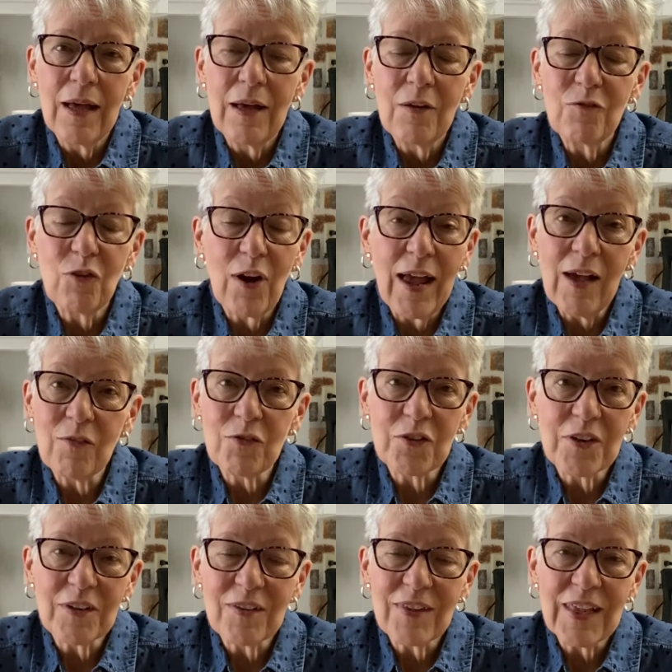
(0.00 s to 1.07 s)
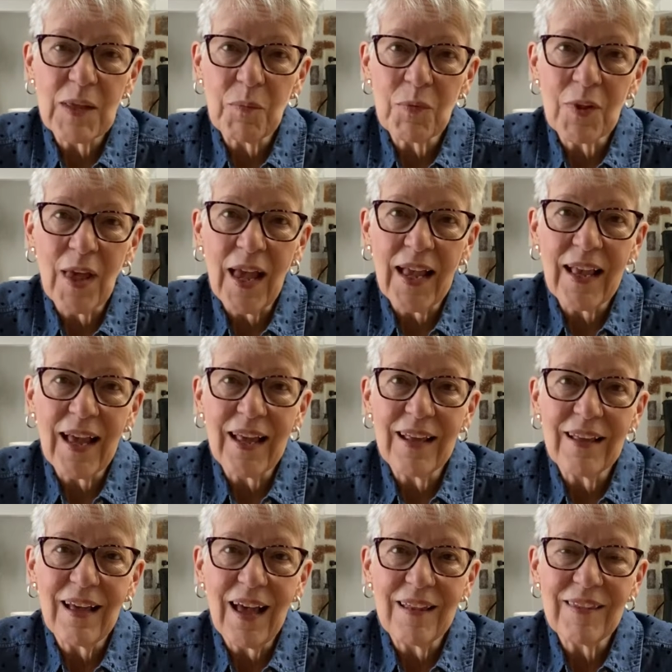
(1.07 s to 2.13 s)
forever, it seems like. I
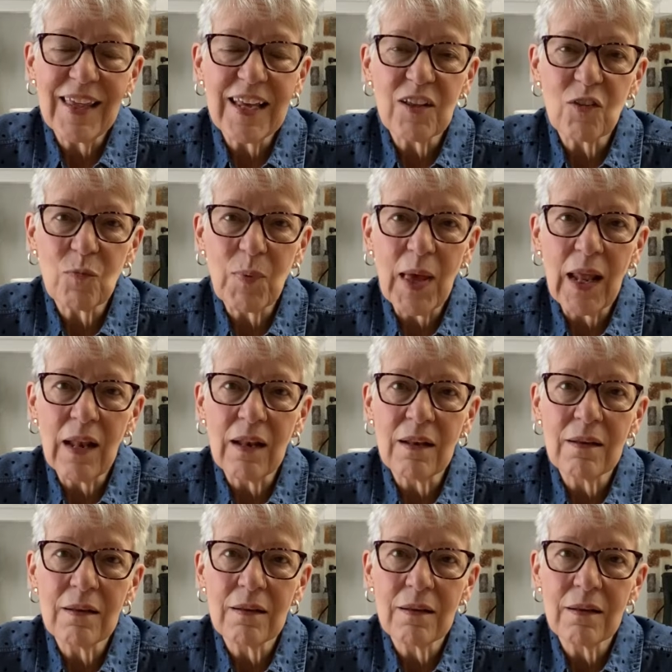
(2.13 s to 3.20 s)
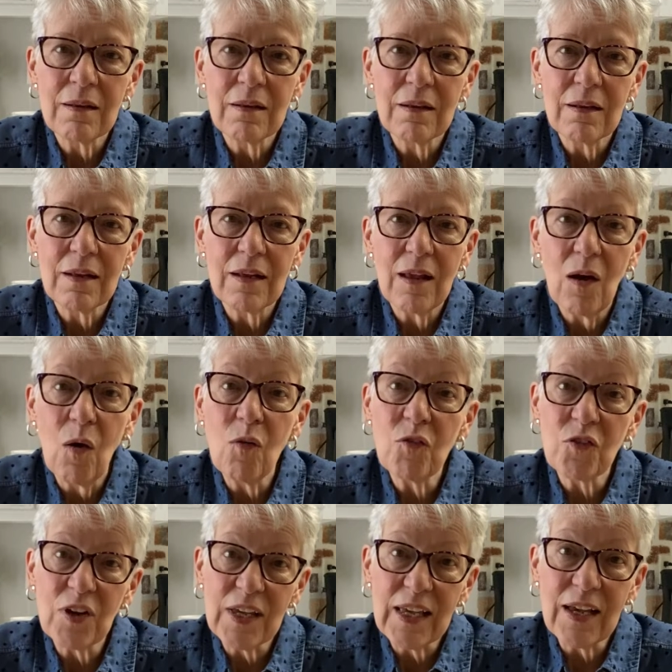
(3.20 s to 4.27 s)
think it's been over
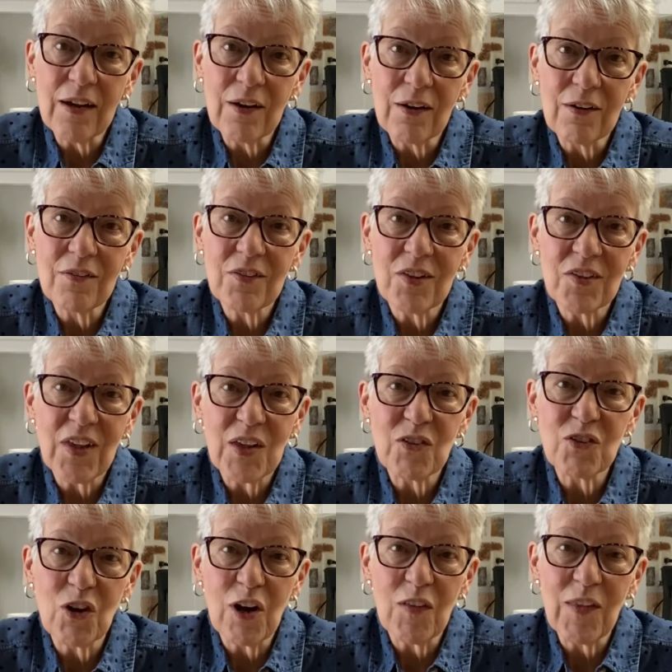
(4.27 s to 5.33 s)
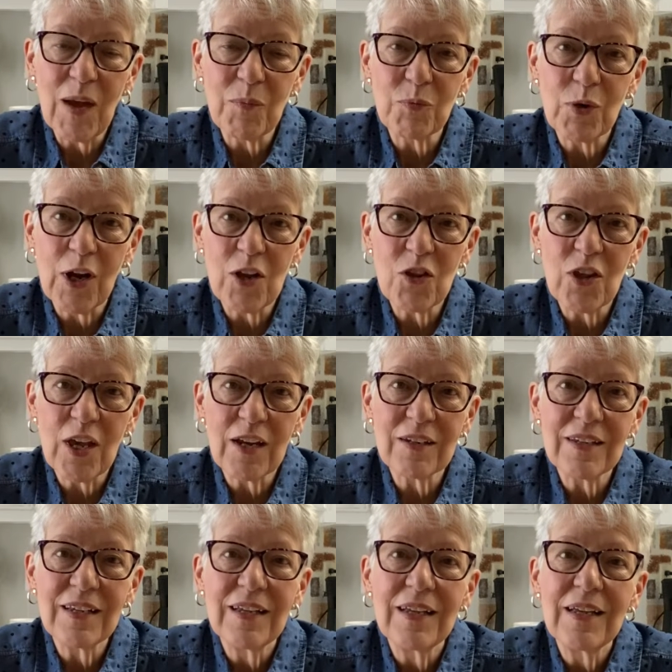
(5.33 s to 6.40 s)
a year since I started that project.
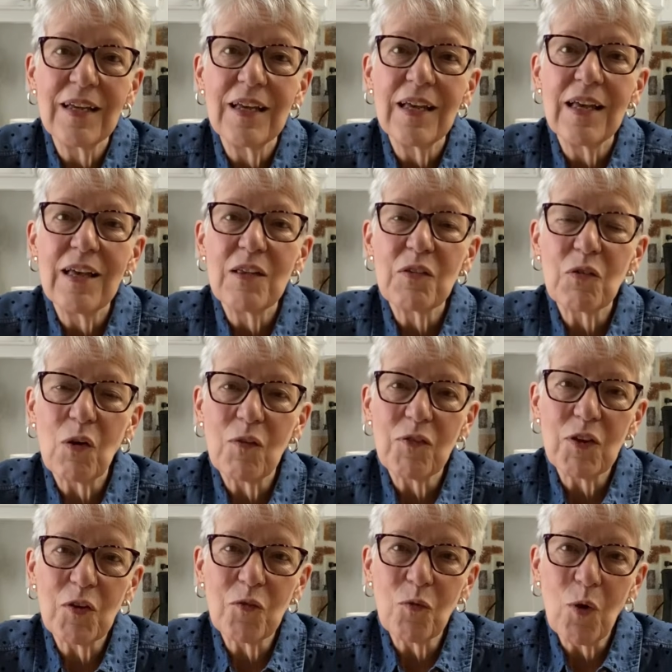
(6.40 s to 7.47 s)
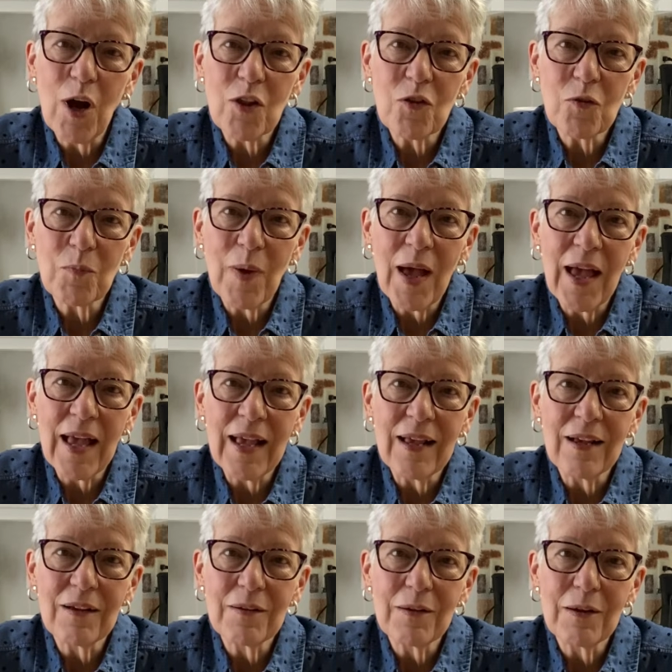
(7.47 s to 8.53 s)
So if you've watched my
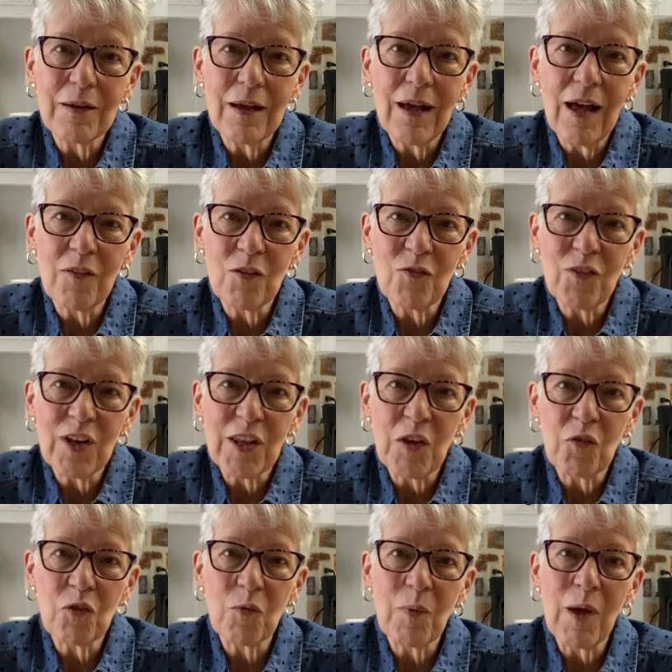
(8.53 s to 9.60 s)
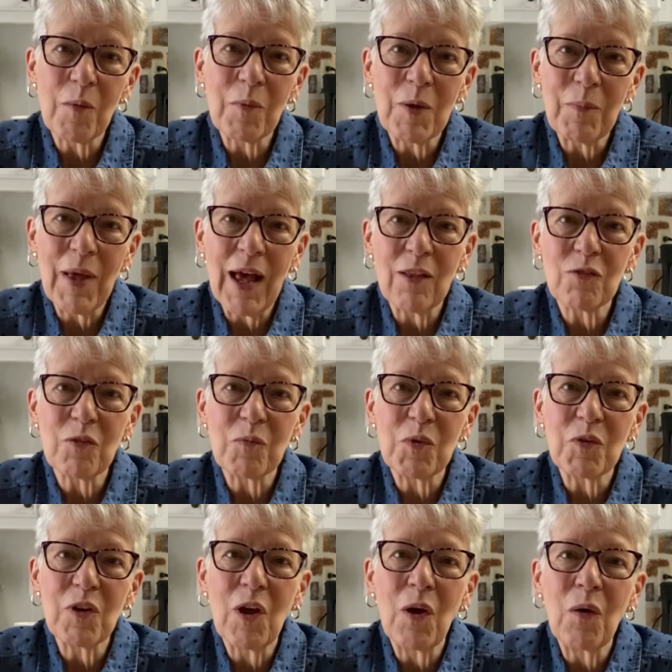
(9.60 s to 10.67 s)
other videos about my bathroom, you
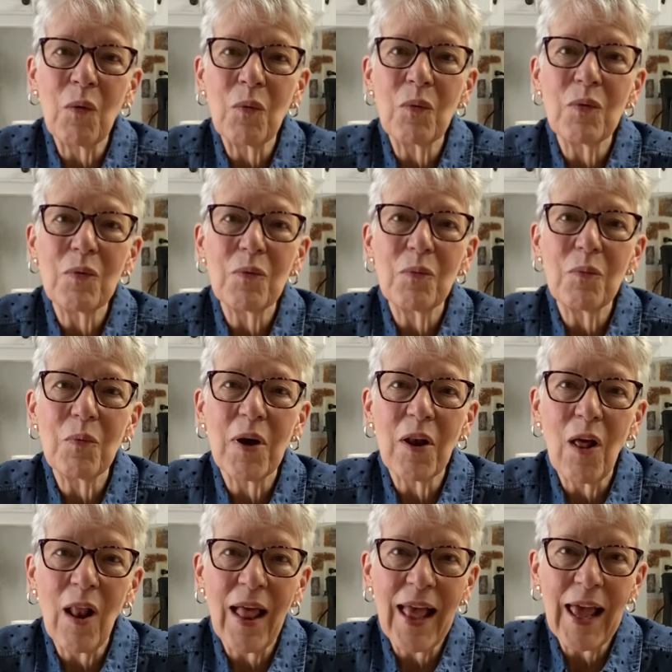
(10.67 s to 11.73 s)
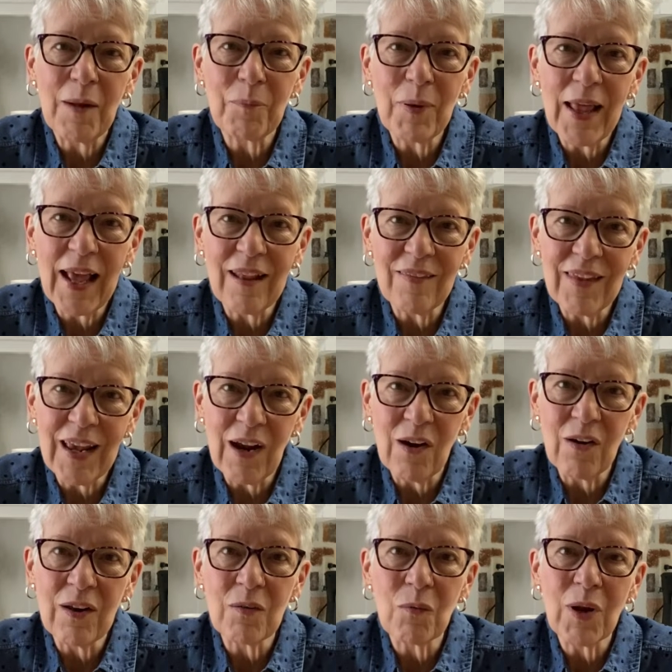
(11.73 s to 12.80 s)
know what all I had planned there
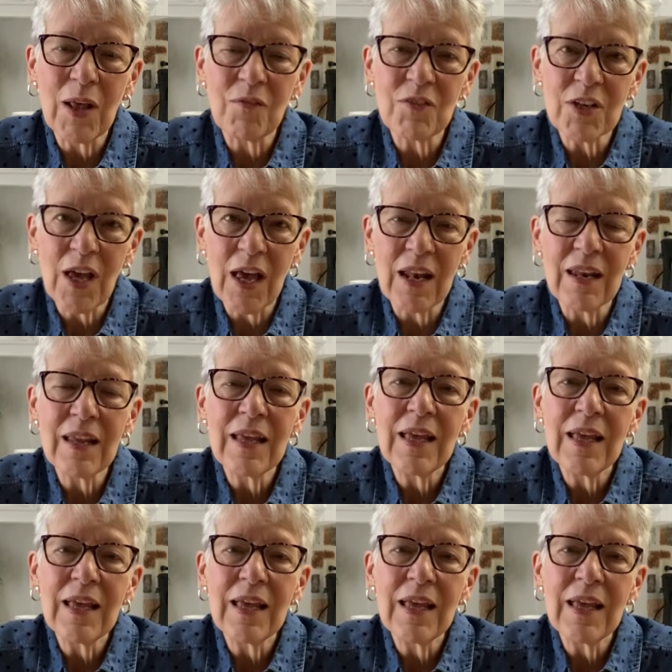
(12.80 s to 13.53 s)
and what I've done.